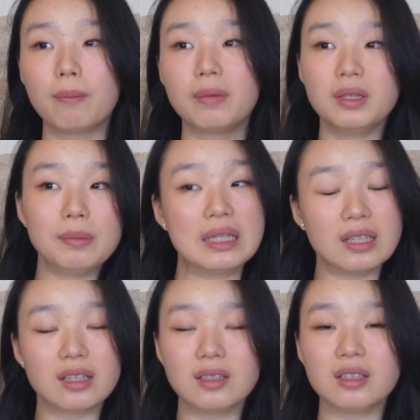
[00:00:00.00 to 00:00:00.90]
but the mini
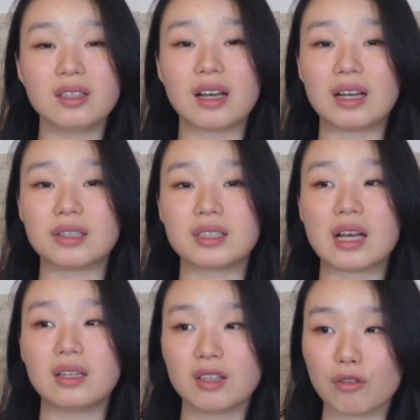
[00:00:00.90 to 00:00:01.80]
Lindy has
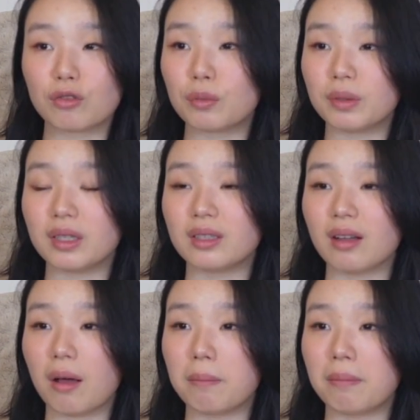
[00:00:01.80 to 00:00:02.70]
never been
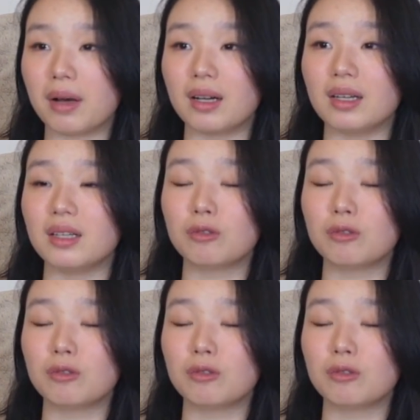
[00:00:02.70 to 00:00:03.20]
on my